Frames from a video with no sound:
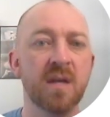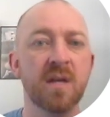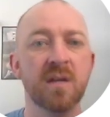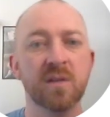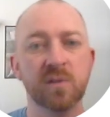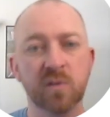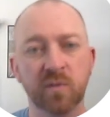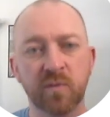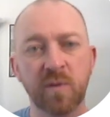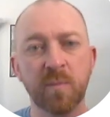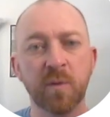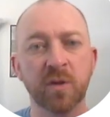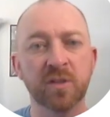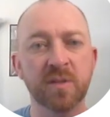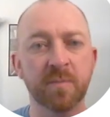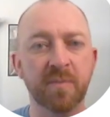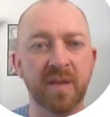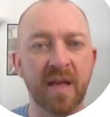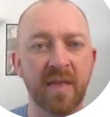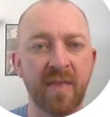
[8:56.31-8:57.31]
So if we
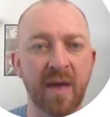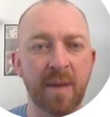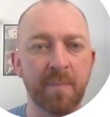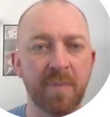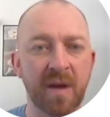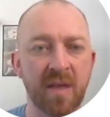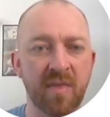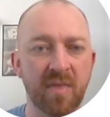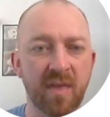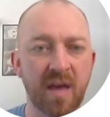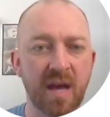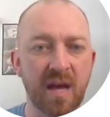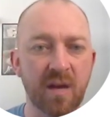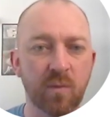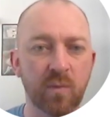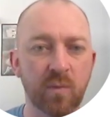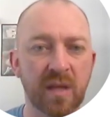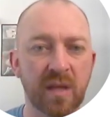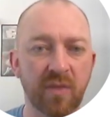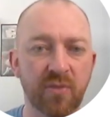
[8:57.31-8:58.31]
multiply that by that, we get